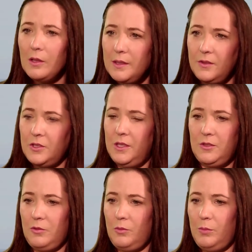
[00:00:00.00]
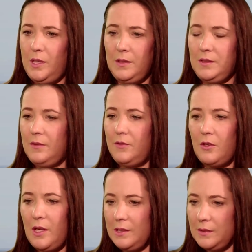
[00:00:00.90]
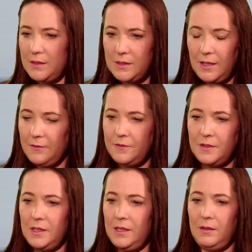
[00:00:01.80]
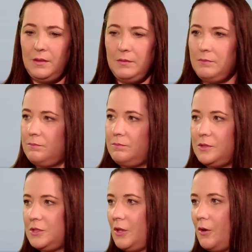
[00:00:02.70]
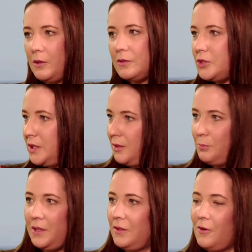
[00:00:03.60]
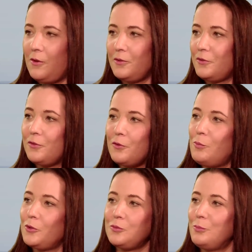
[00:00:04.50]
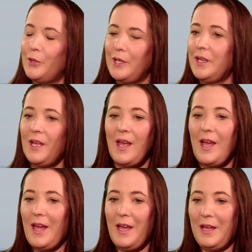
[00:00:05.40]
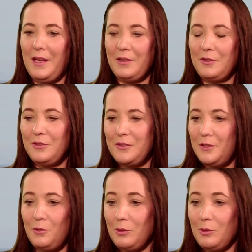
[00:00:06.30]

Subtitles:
these changes have been made. You have your health and safety, GDPR, there's so much money. Continual